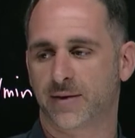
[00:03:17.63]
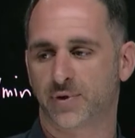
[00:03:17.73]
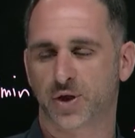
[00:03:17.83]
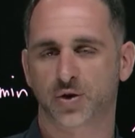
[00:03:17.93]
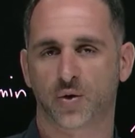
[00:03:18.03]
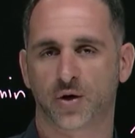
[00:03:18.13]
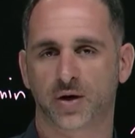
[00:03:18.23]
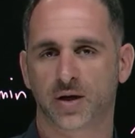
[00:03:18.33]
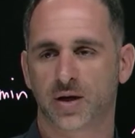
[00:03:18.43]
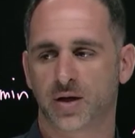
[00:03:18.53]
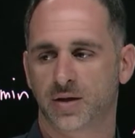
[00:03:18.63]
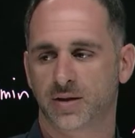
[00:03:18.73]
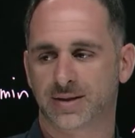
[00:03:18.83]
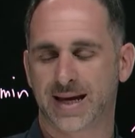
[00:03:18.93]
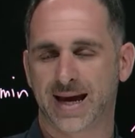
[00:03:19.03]
I restored
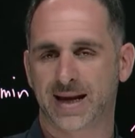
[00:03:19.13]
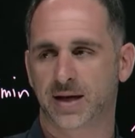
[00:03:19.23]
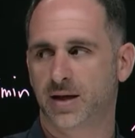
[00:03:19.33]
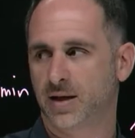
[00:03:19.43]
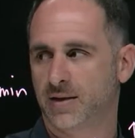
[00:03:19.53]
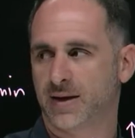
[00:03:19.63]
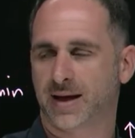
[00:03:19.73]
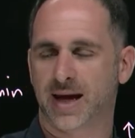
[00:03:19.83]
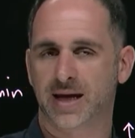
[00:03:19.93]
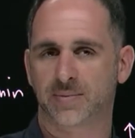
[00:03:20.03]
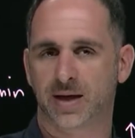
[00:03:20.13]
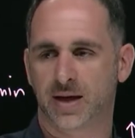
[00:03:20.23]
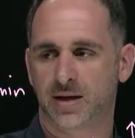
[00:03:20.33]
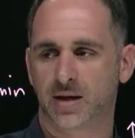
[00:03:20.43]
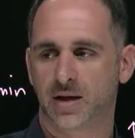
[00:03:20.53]
the 10 that came
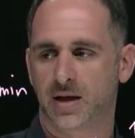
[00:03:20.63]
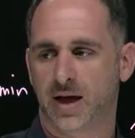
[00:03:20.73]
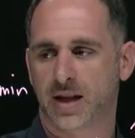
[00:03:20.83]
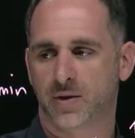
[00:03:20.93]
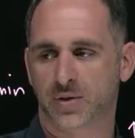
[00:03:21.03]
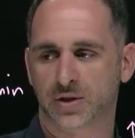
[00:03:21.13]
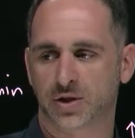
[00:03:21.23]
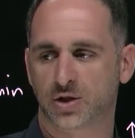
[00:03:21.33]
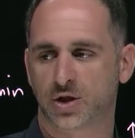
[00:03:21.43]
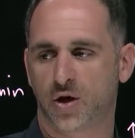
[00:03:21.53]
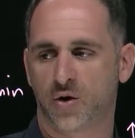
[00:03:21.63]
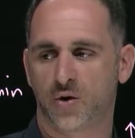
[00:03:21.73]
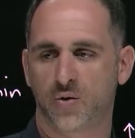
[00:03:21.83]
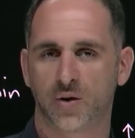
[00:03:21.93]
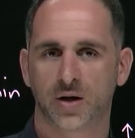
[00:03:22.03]
in, and there was
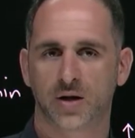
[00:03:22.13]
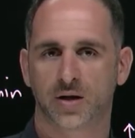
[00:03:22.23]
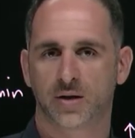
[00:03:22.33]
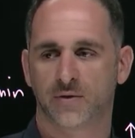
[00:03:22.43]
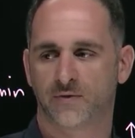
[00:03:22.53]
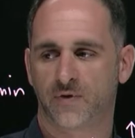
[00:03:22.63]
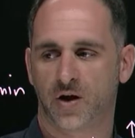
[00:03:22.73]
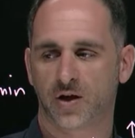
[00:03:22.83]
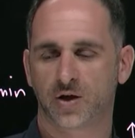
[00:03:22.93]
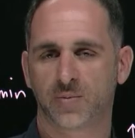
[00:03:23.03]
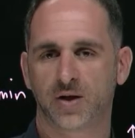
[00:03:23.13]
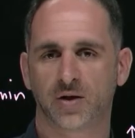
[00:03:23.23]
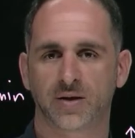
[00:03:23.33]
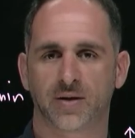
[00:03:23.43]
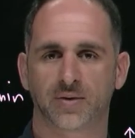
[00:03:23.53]
no volume
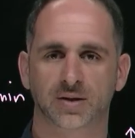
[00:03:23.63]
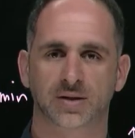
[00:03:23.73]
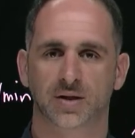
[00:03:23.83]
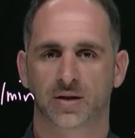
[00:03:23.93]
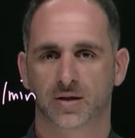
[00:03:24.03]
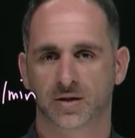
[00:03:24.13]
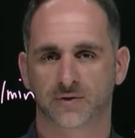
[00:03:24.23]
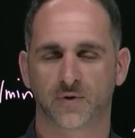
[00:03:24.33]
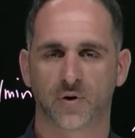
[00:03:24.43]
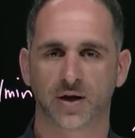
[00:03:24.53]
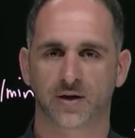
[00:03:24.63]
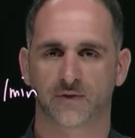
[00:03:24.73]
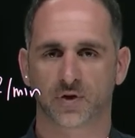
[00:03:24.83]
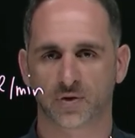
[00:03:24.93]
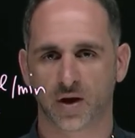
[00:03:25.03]
here that was devoid
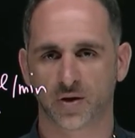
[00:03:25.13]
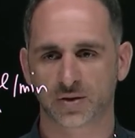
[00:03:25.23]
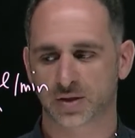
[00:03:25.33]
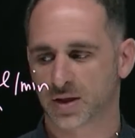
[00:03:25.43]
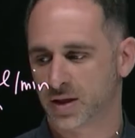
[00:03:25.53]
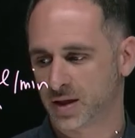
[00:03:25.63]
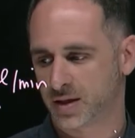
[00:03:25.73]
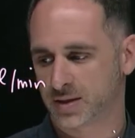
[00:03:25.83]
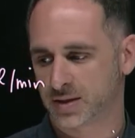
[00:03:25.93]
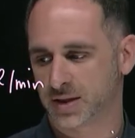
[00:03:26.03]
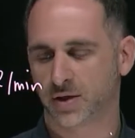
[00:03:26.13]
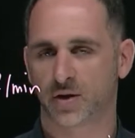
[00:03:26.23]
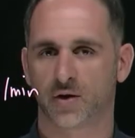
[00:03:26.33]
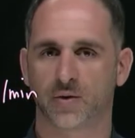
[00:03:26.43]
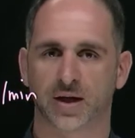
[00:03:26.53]
of glucose. It's
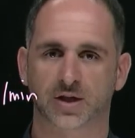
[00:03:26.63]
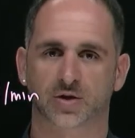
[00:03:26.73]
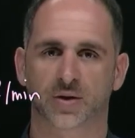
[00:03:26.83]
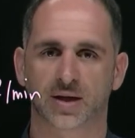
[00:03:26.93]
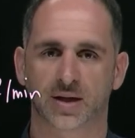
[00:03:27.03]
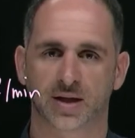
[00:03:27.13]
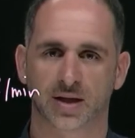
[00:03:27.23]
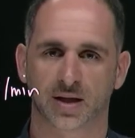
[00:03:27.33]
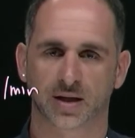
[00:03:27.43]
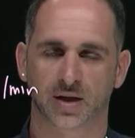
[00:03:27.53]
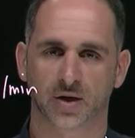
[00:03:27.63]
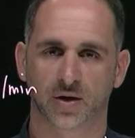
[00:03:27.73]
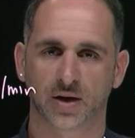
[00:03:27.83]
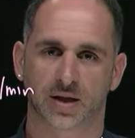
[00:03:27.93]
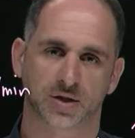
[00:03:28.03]
0 excreted in the
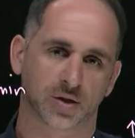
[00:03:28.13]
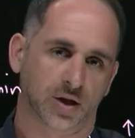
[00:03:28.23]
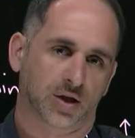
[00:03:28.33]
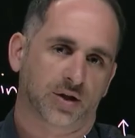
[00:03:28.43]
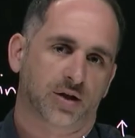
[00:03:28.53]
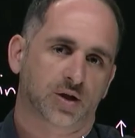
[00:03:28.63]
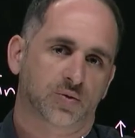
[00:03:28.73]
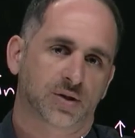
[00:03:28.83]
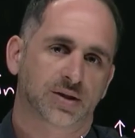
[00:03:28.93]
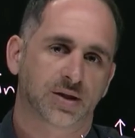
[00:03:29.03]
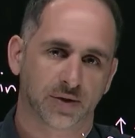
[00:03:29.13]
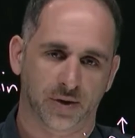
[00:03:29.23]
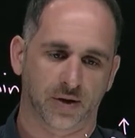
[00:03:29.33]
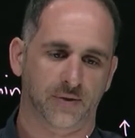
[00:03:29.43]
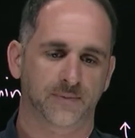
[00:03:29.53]
urine, and so the clearance was
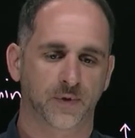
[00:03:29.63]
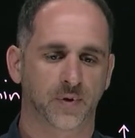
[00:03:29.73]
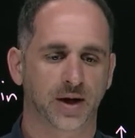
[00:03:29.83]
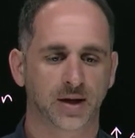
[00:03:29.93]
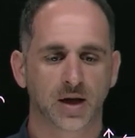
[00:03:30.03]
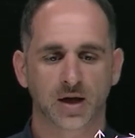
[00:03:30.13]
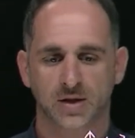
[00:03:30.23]
0, right?